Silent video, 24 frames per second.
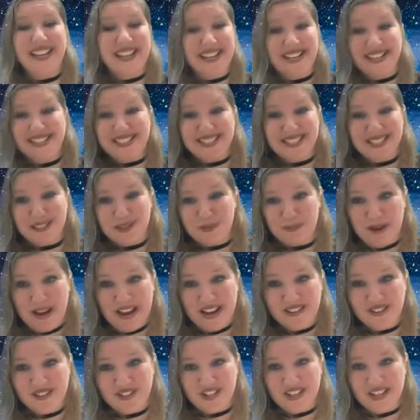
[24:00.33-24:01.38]
in its
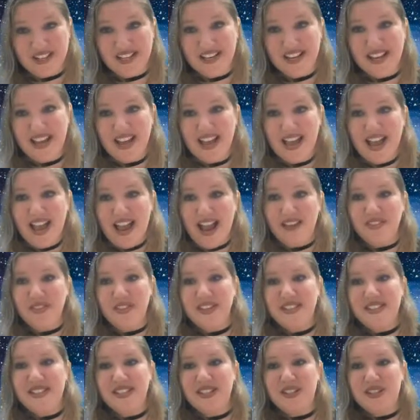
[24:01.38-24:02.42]
expansion. And
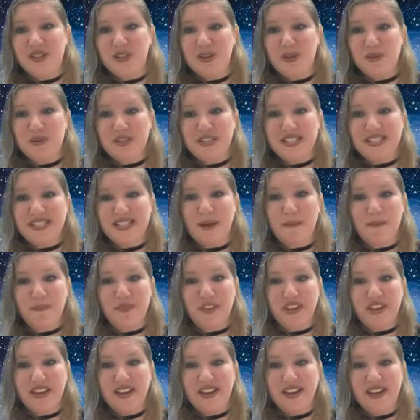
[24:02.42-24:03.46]
this is due to
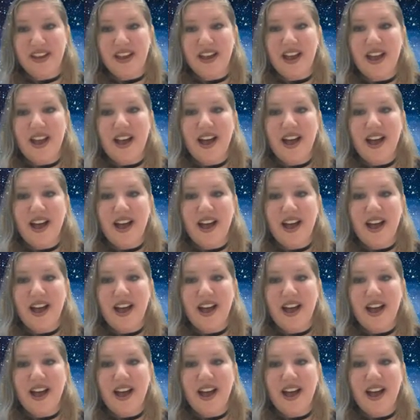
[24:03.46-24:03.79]
something